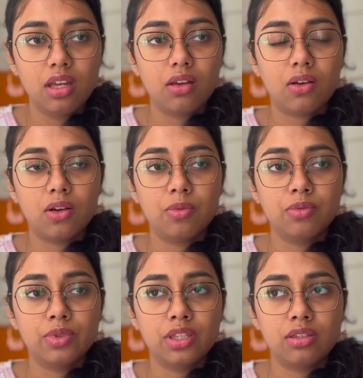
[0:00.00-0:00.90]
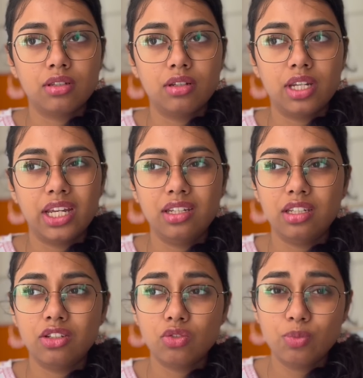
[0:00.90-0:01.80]
um, with a
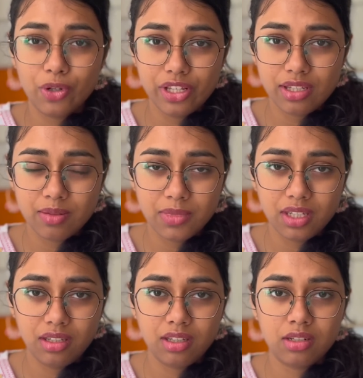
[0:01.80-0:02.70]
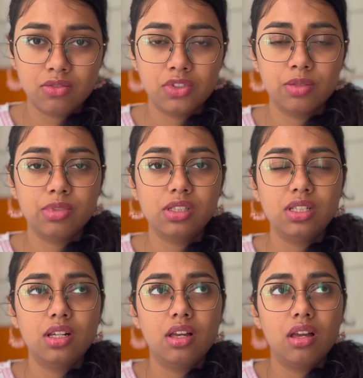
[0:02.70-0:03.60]
92 point something in verbal.
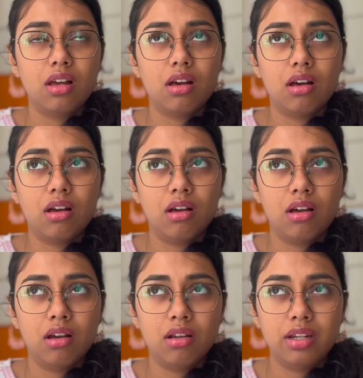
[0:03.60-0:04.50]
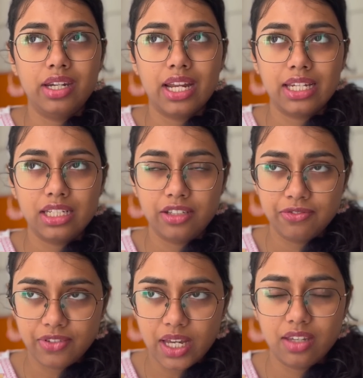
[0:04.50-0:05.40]
Uh,
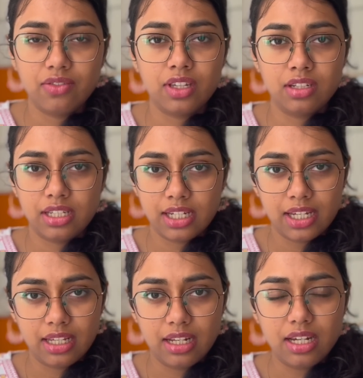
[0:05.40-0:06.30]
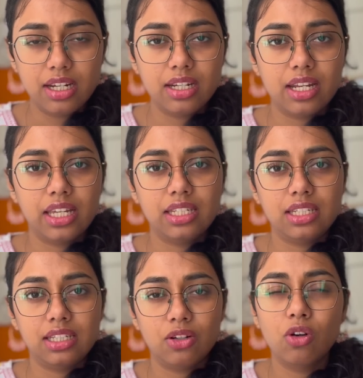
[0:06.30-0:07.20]
95 in DILR and
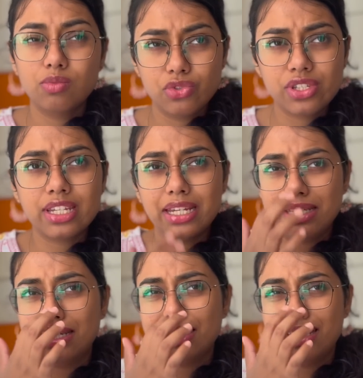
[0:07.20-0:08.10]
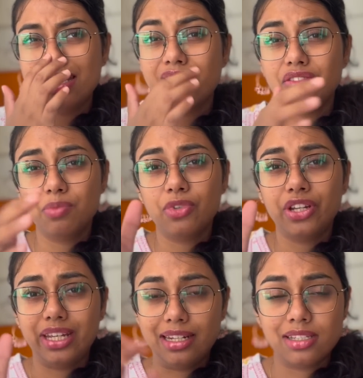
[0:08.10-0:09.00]
90 almost 90
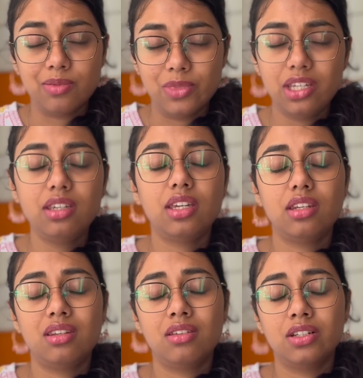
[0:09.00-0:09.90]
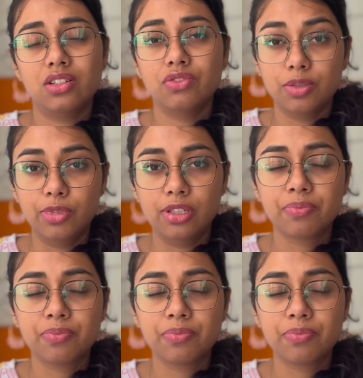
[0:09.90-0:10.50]
97.8 something in uh, verbal